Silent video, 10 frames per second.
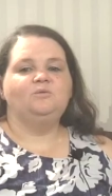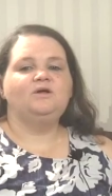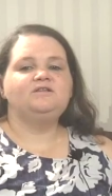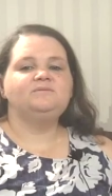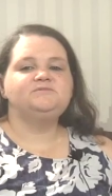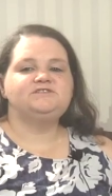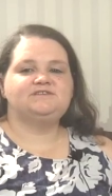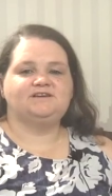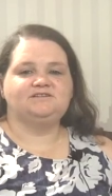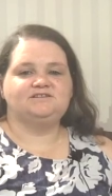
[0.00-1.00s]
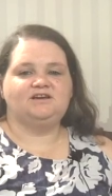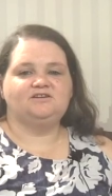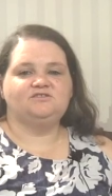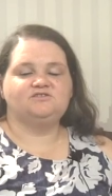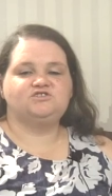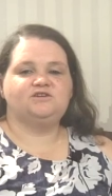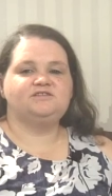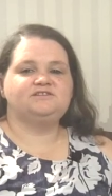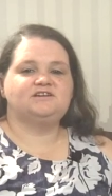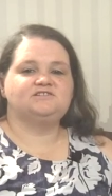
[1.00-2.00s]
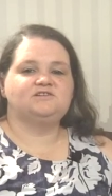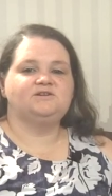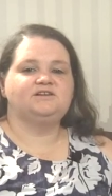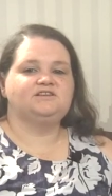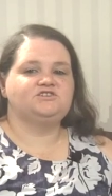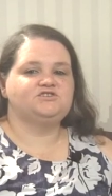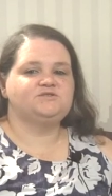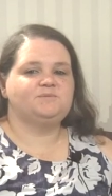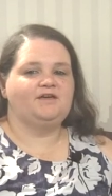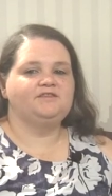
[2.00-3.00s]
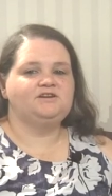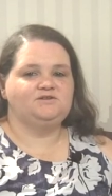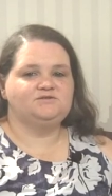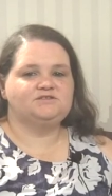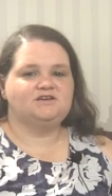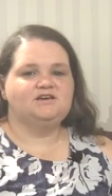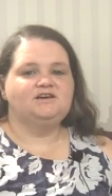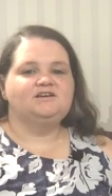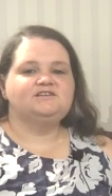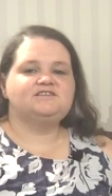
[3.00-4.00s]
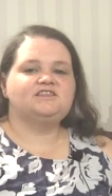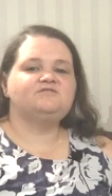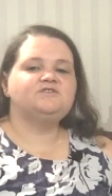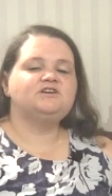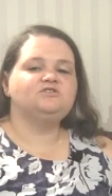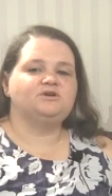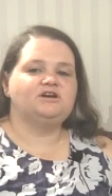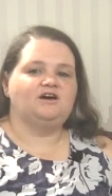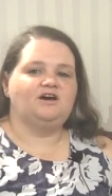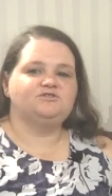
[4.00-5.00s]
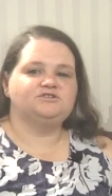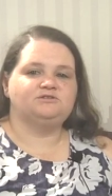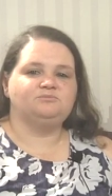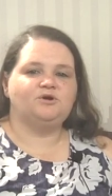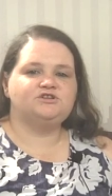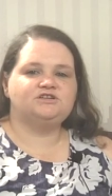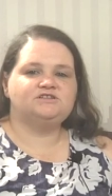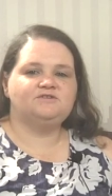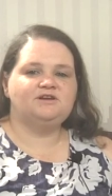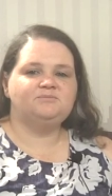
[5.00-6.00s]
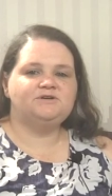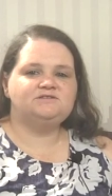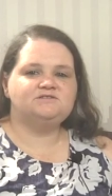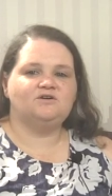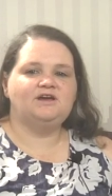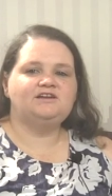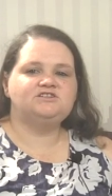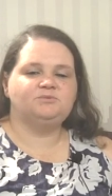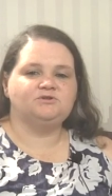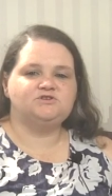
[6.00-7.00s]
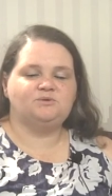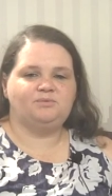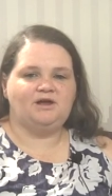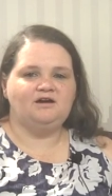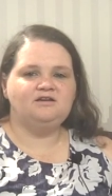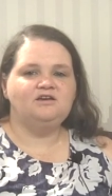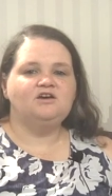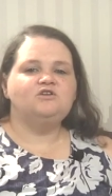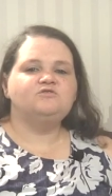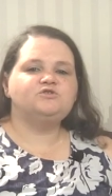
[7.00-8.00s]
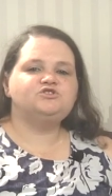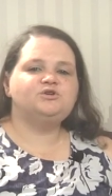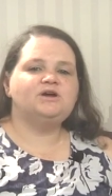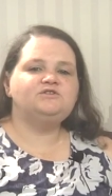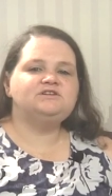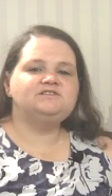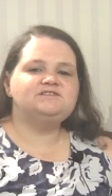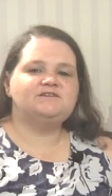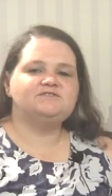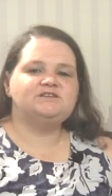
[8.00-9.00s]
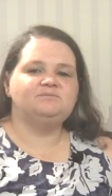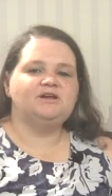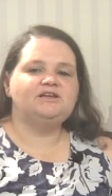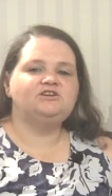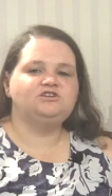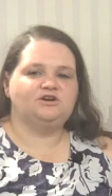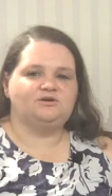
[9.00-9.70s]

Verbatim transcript: Welcome to Second Take, the show that takes a look at the issues behind the news. South African green hydrogen project developers are eligible to apply for €270 million